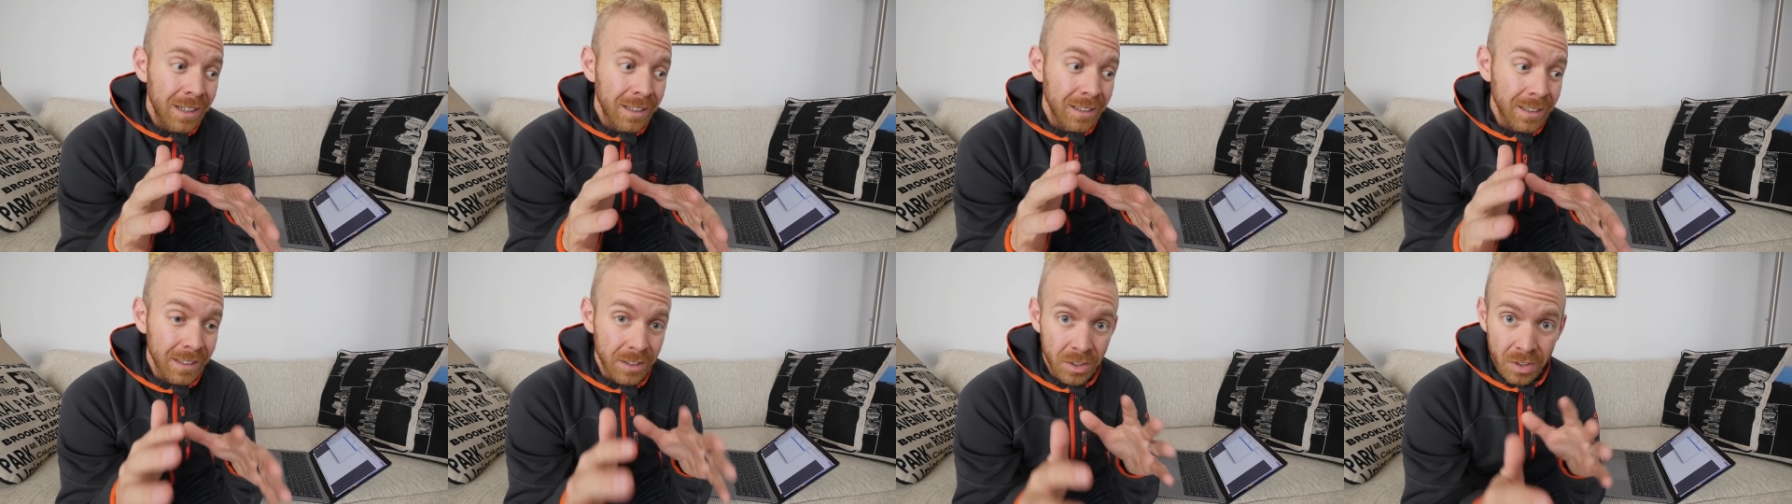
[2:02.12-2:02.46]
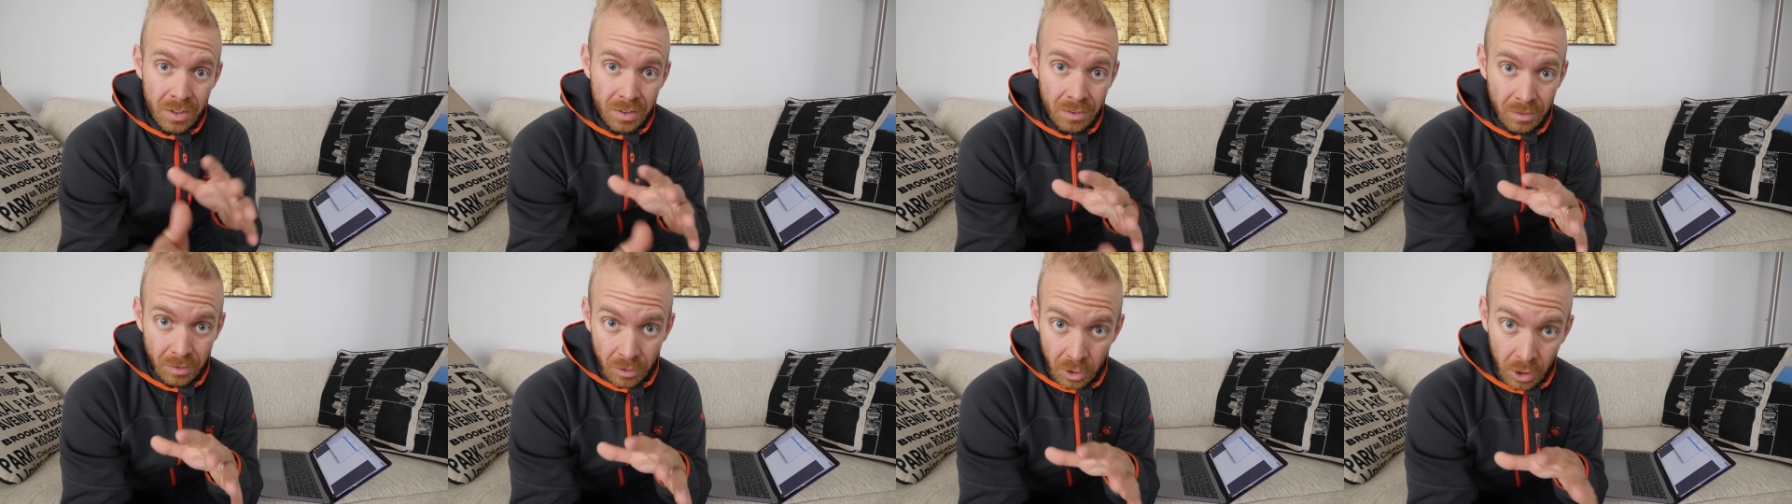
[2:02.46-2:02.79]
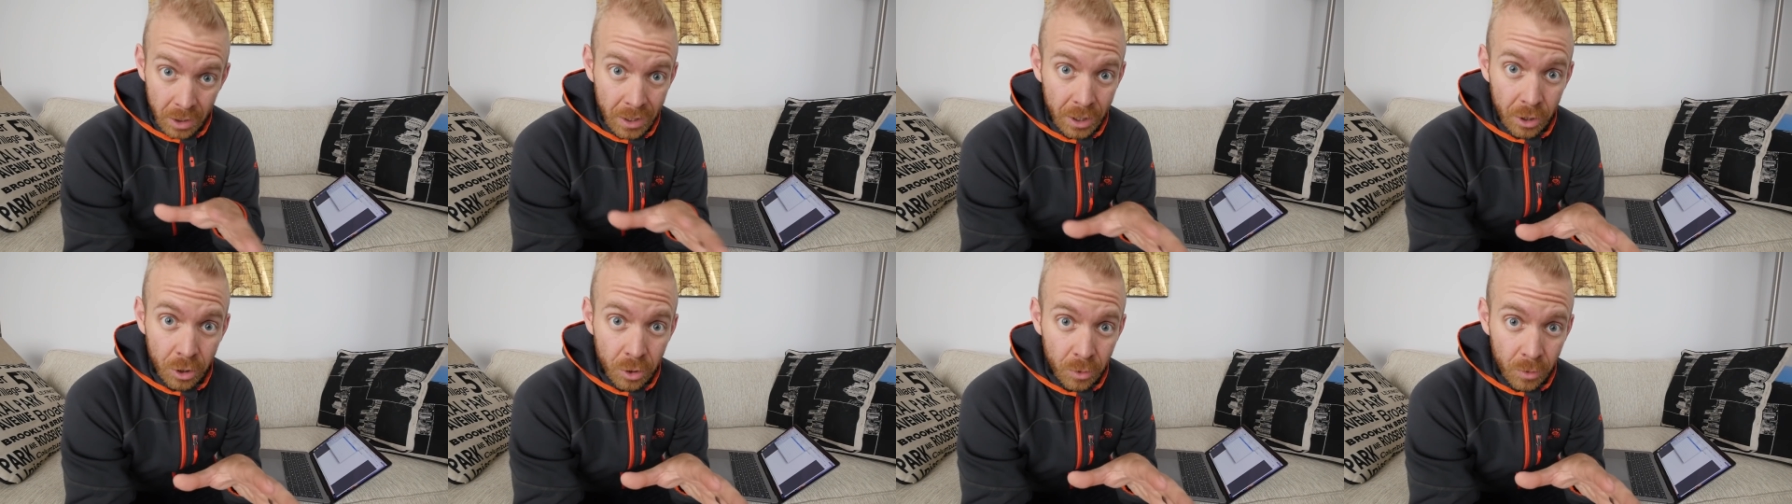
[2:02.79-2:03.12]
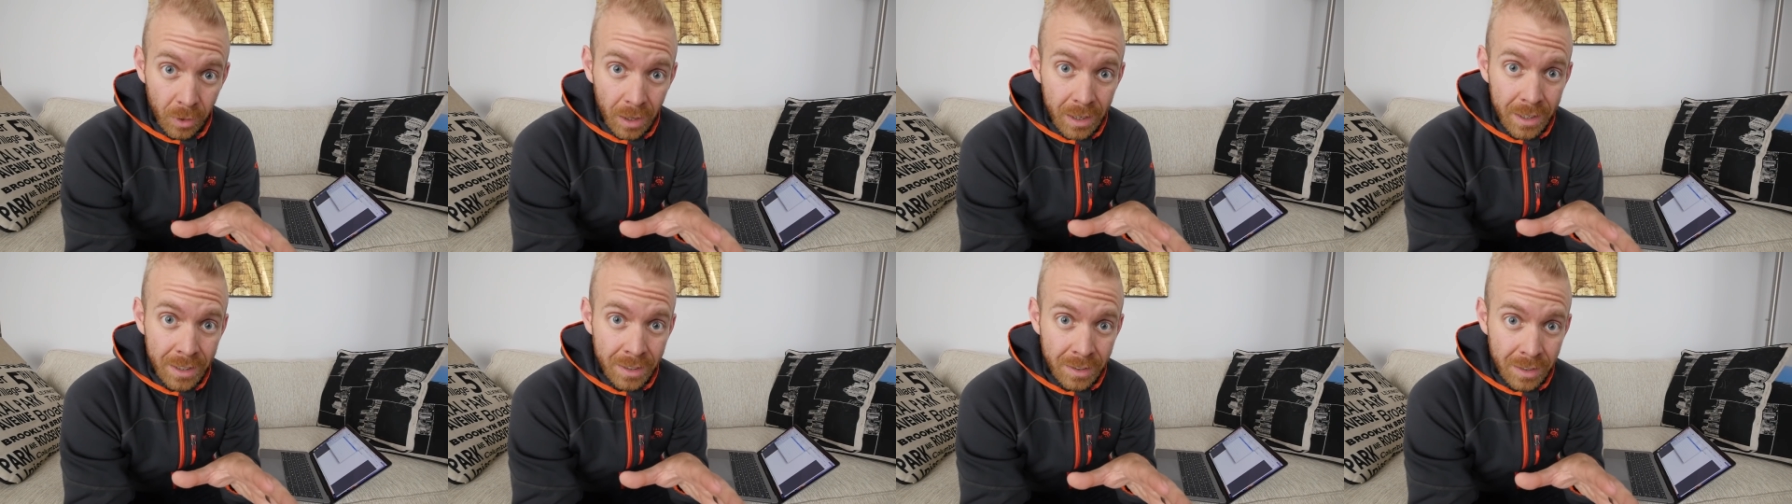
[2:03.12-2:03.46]
let's look at her
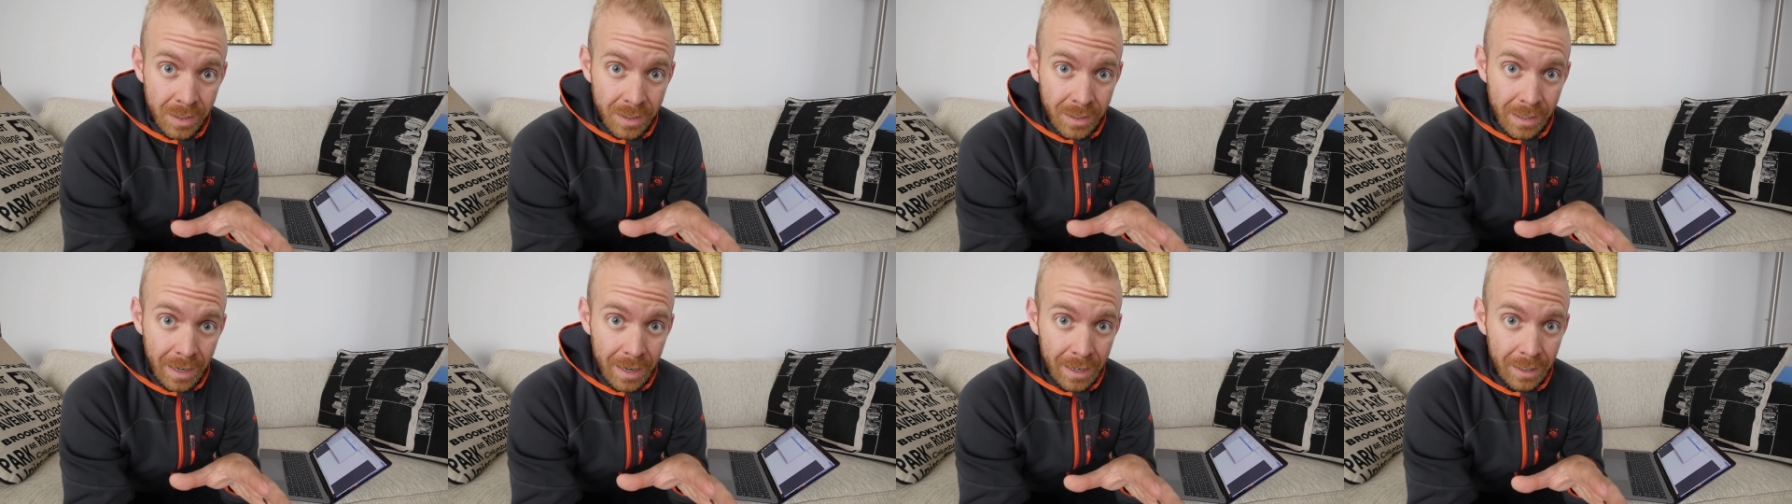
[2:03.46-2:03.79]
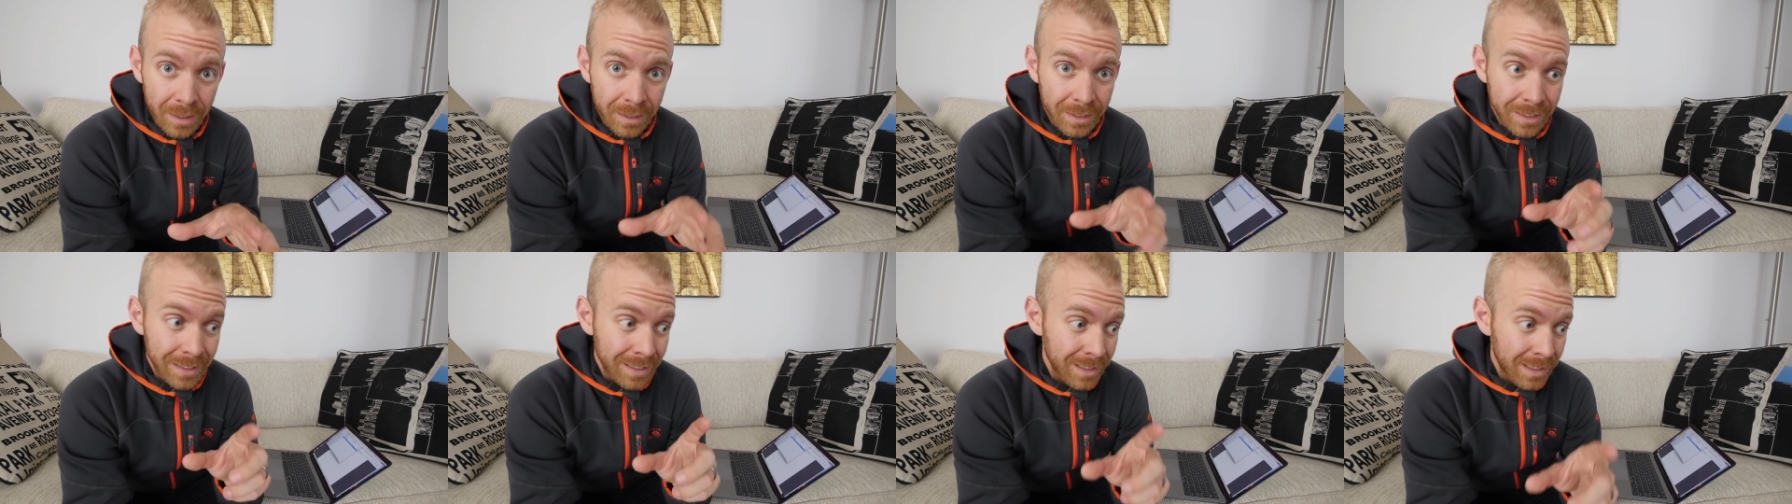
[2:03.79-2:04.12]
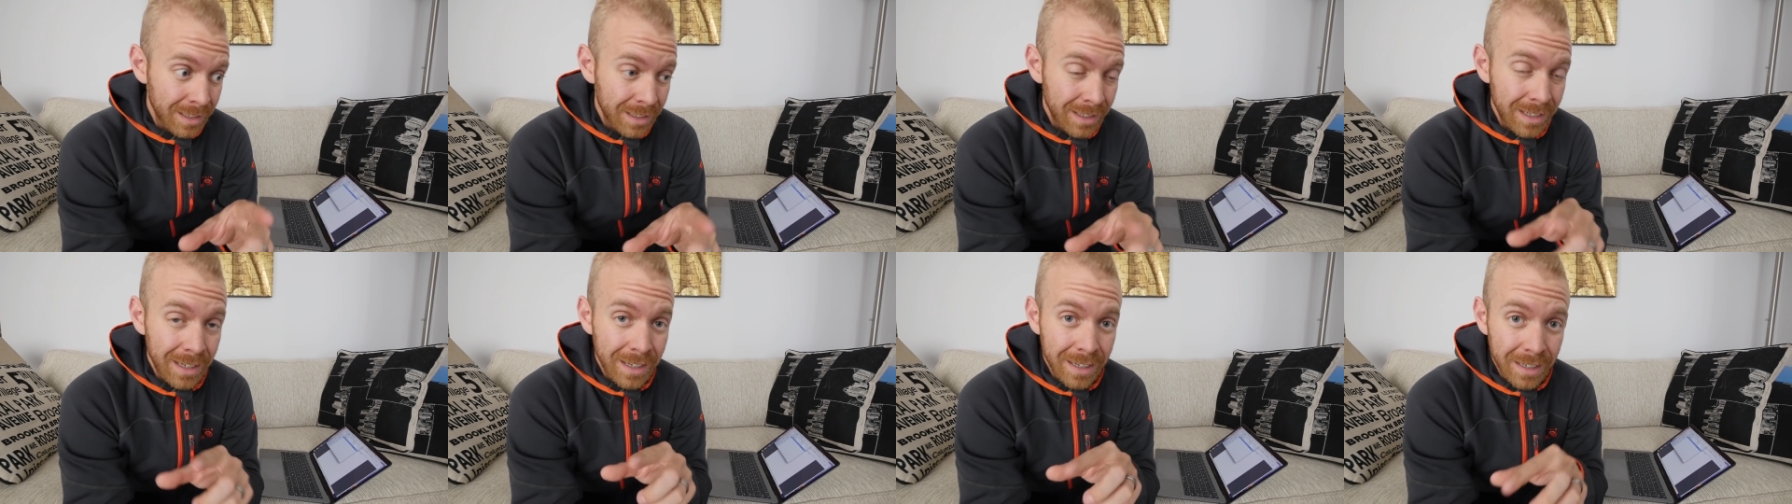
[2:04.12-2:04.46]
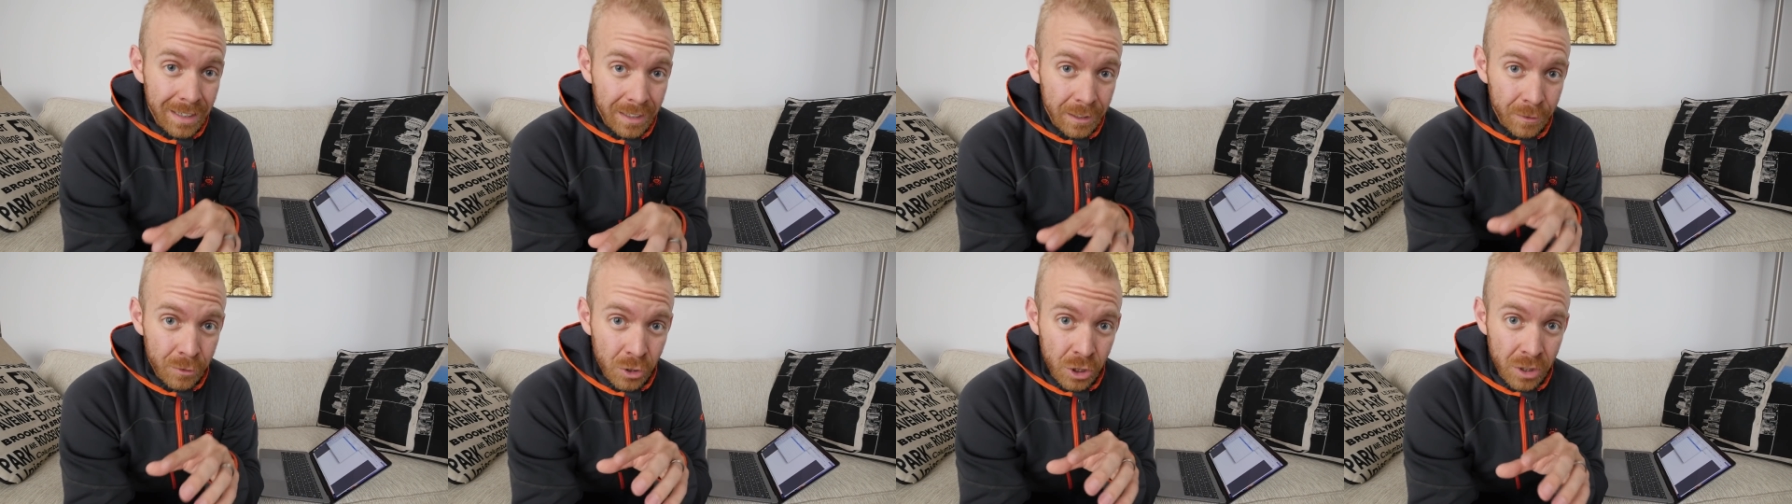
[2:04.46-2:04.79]
running style and see
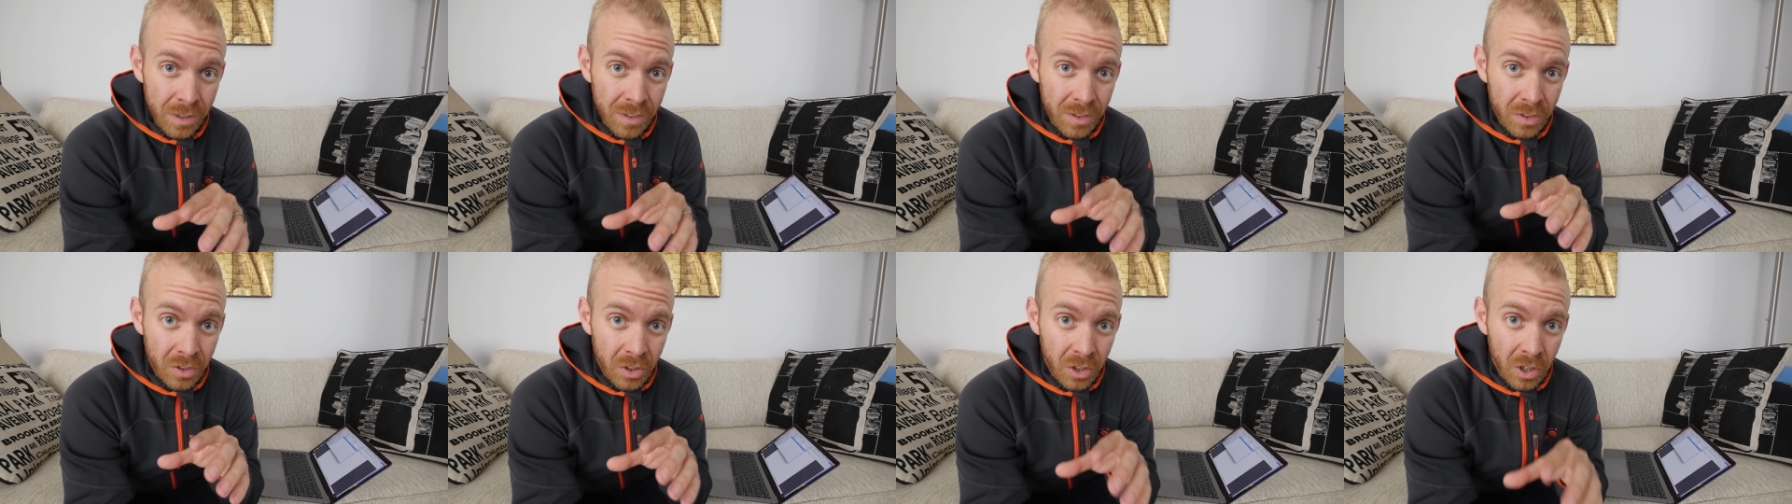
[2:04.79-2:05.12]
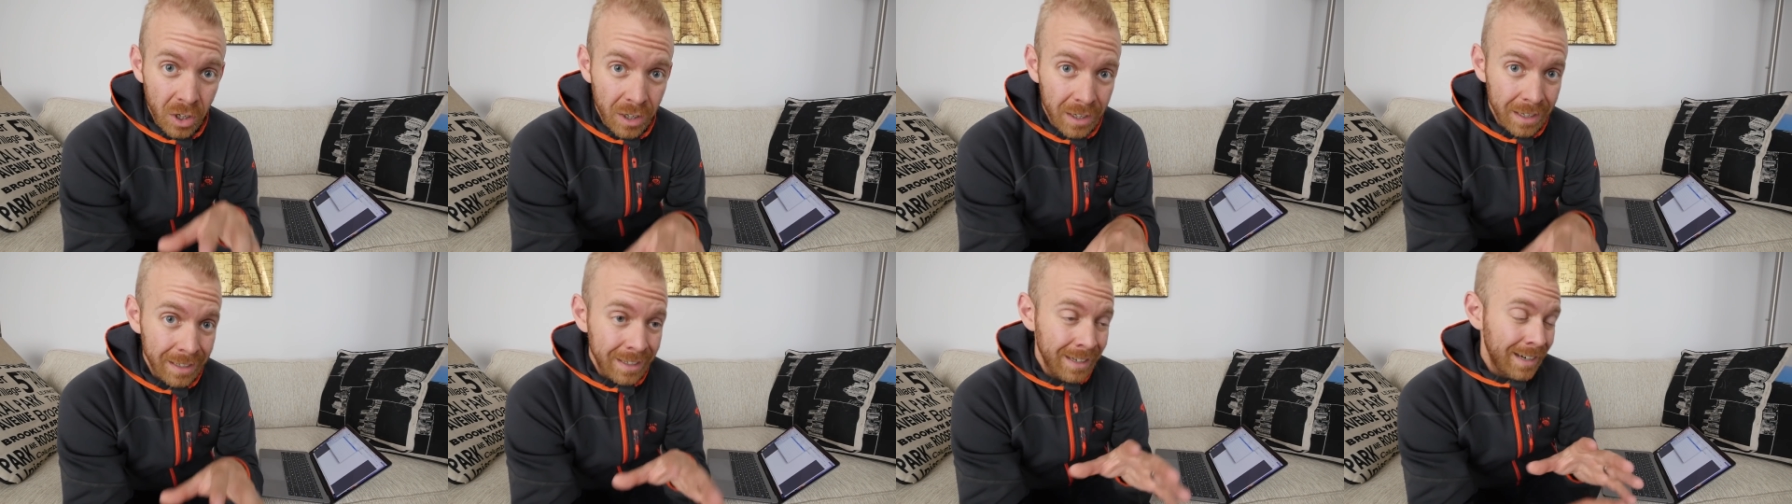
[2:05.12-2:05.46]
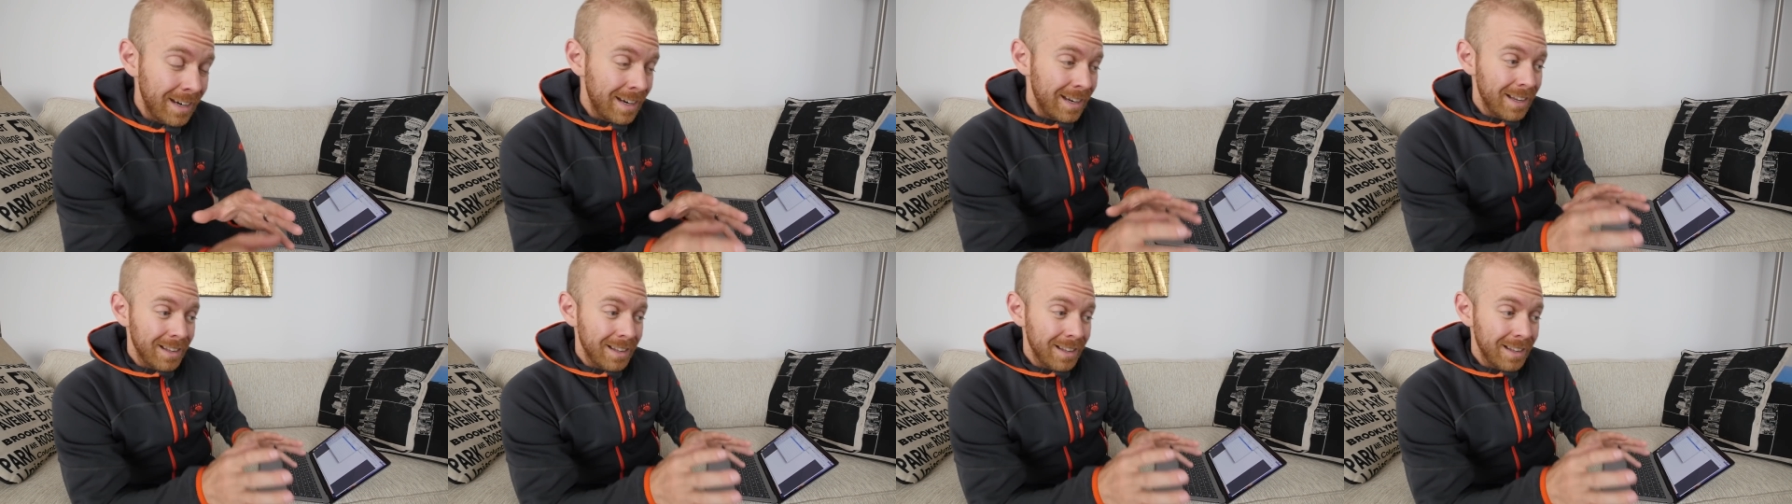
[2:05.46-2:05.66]
if she's got